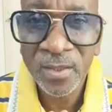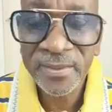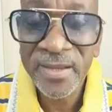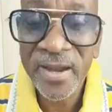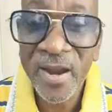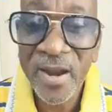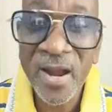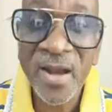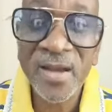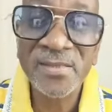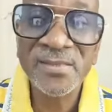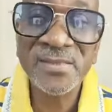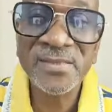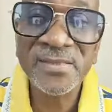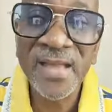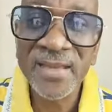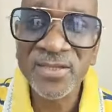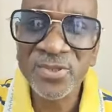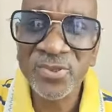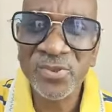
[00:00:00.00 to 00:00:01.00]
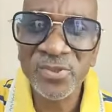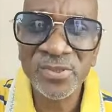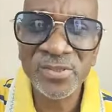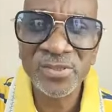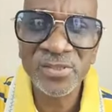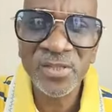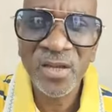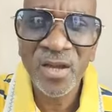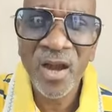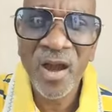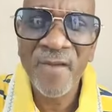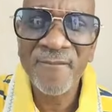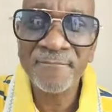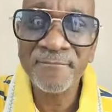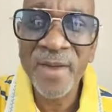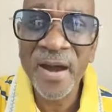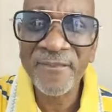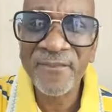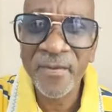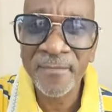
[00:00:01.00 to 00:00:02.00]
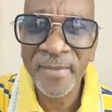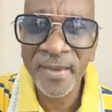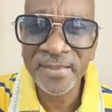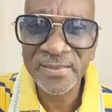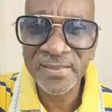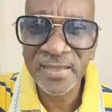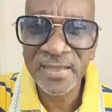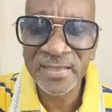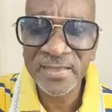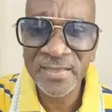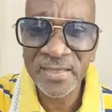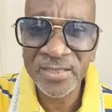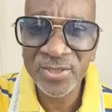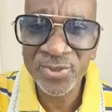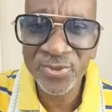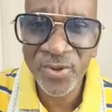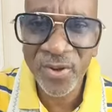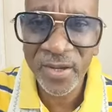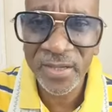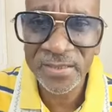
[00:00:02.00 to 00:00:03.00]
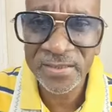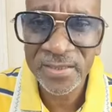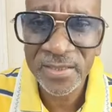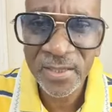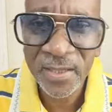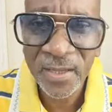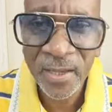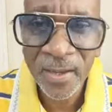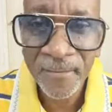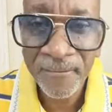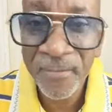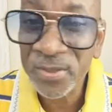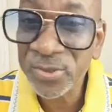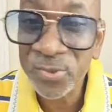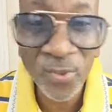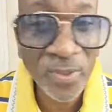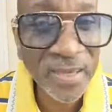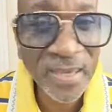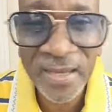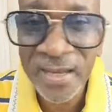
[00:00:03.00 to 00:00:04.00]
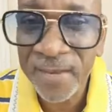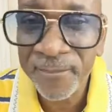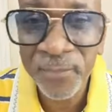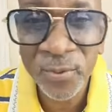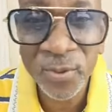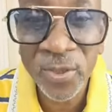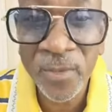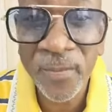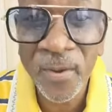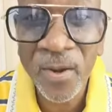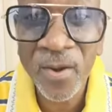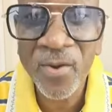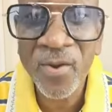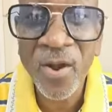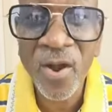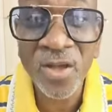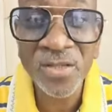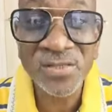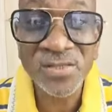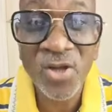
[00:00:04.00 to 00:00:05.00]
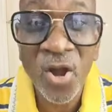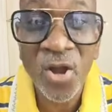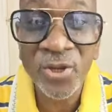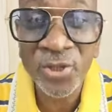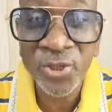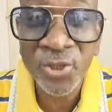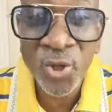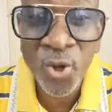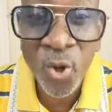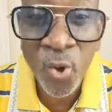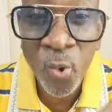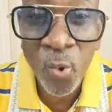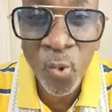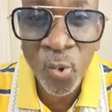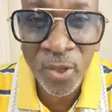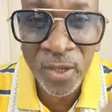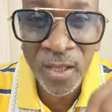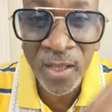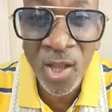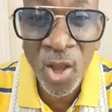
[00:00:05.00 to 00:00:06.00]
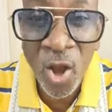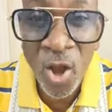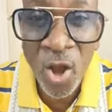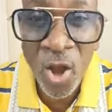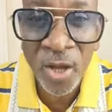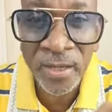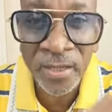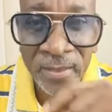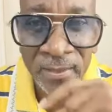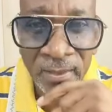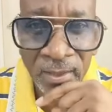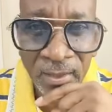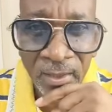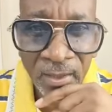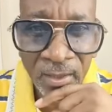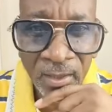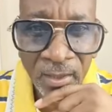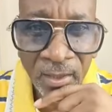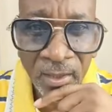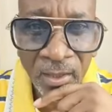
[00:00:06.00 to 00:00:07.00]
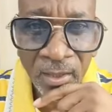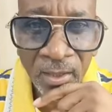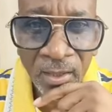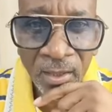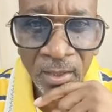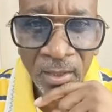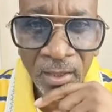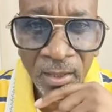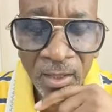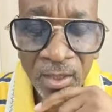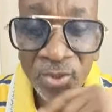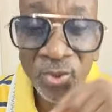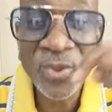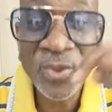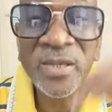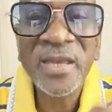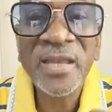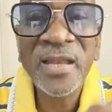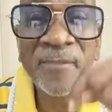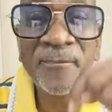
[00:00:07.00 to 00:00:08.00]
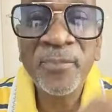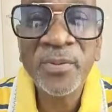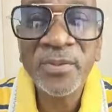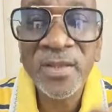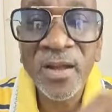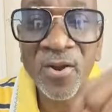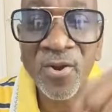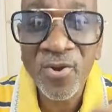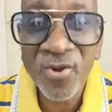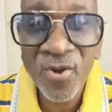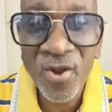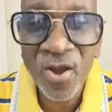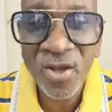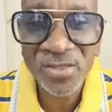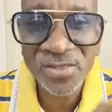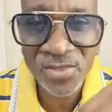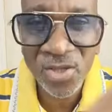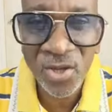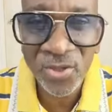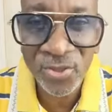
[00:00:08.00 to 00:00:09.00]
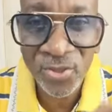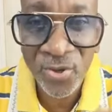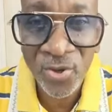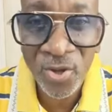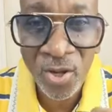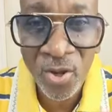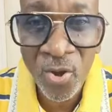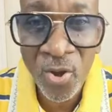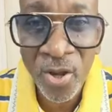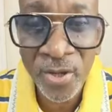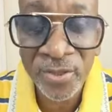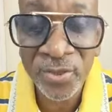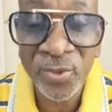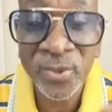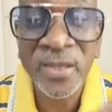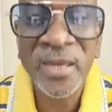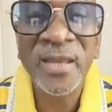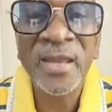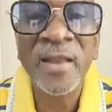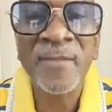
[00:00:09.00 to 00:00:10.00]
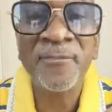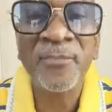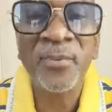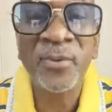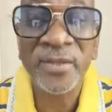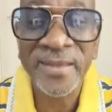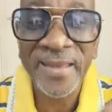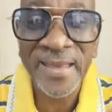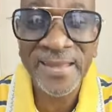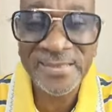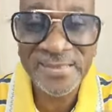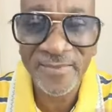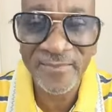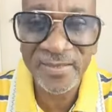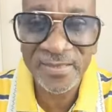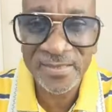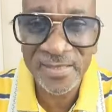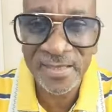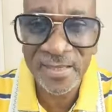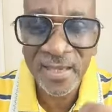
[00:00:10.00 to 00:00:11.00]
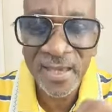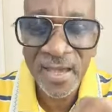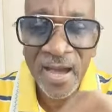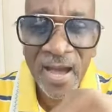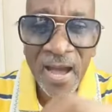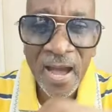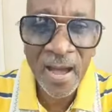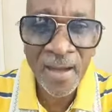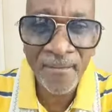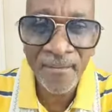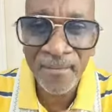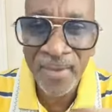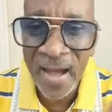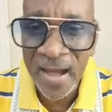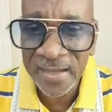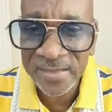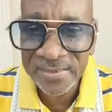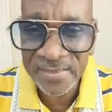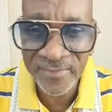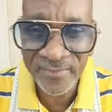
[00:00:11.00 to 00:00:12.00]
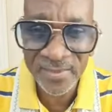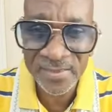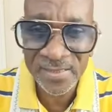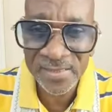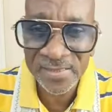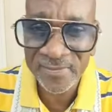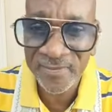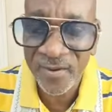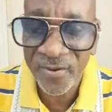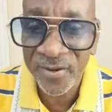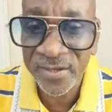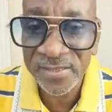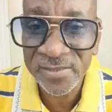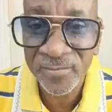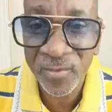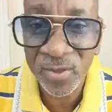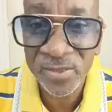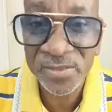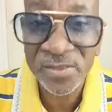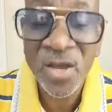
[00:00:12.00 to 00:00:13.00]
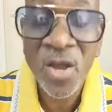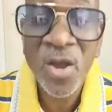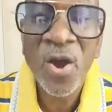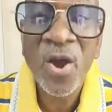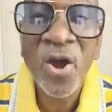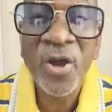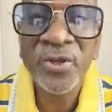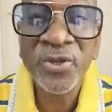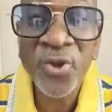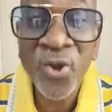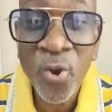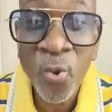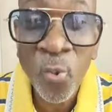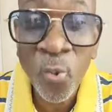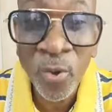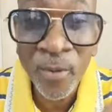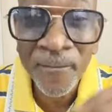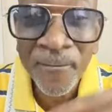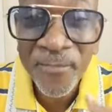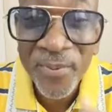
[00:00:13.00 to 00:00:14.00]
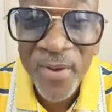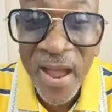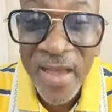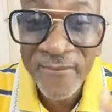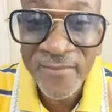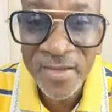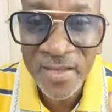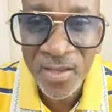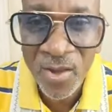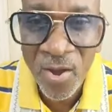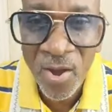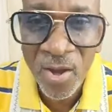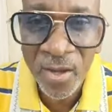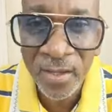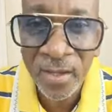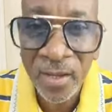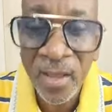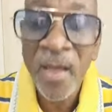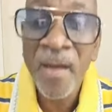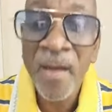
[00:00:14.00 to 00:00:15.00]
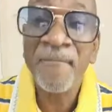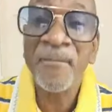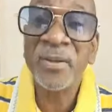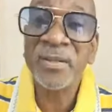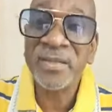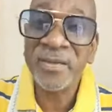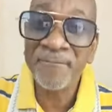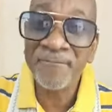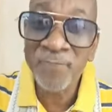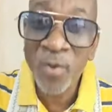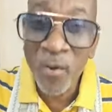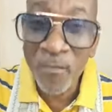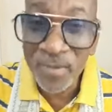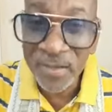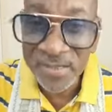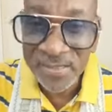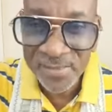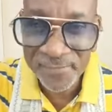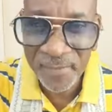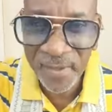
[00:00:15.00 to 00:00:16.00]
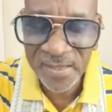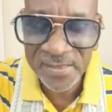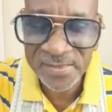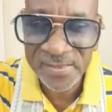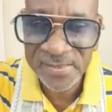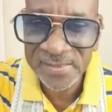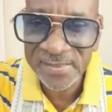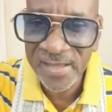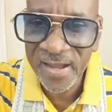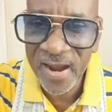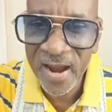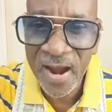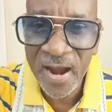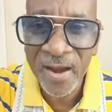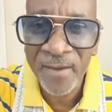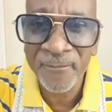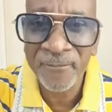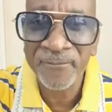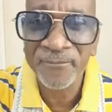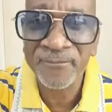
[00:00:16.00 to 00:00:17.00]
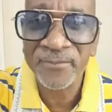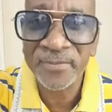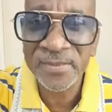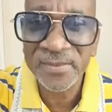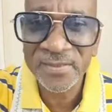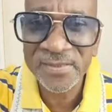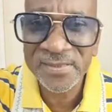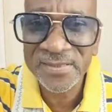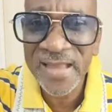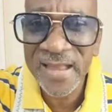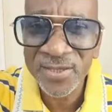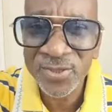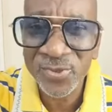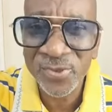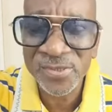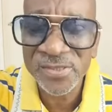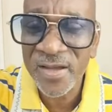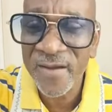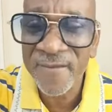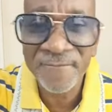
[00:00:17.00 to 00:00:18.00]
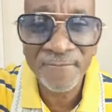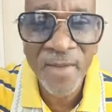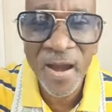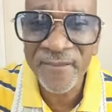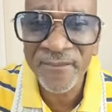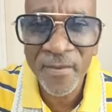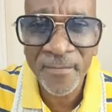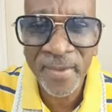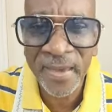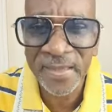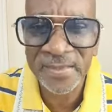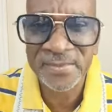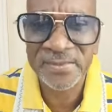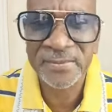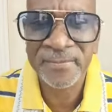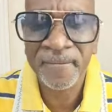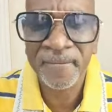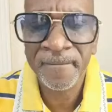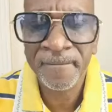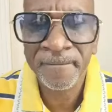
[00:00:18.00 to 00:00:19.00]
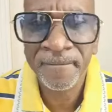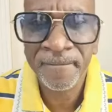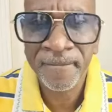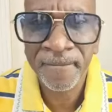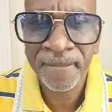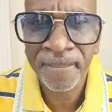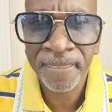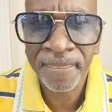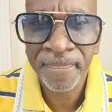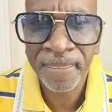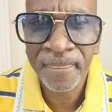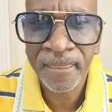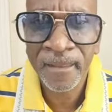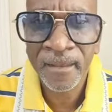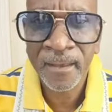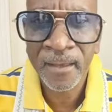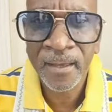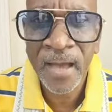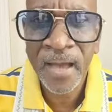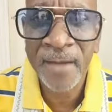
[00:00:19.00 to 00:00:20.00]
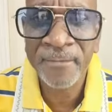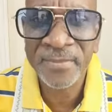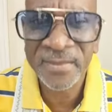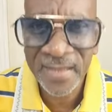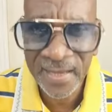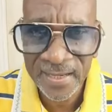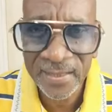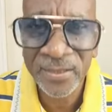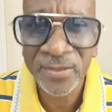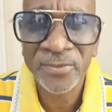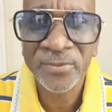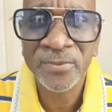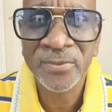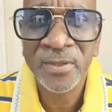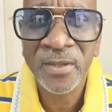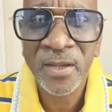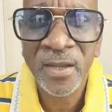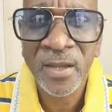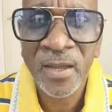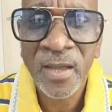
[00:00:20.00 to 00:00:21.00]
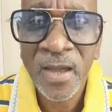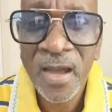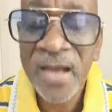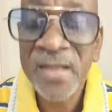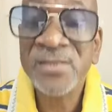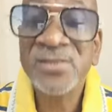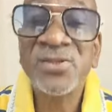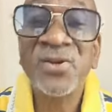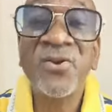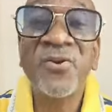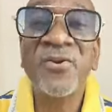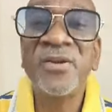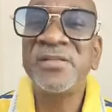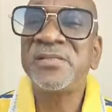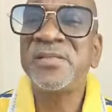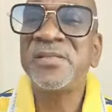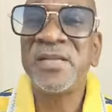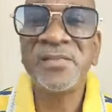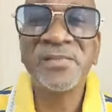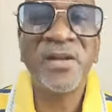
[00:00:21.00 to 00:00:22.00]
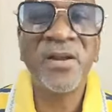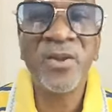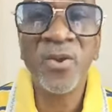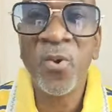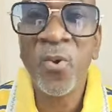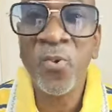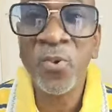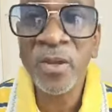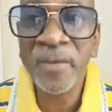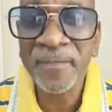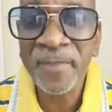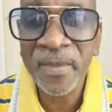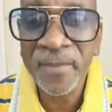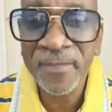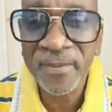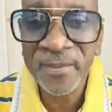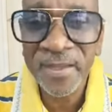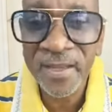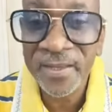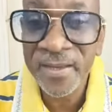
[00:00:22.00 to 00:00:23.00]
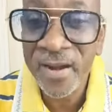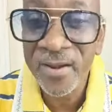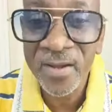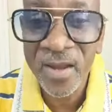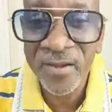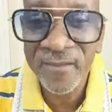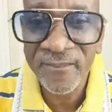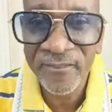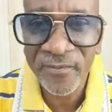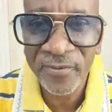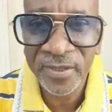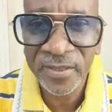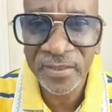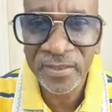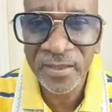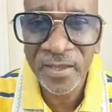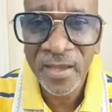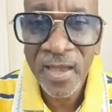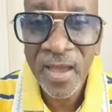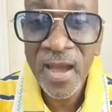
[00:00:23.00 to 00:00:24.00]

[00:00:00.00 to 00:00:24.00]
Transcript: There are statues of Baphomet in Detroit but you cannot put up a cross on your own lawn. You cannot put a cross on your lawn. You cannot put nativity um, activities for Christmas on your own private lawn. But in public spaces, there are statues of Baphomet. I'm telling you. And so Christians are the only people that are not free.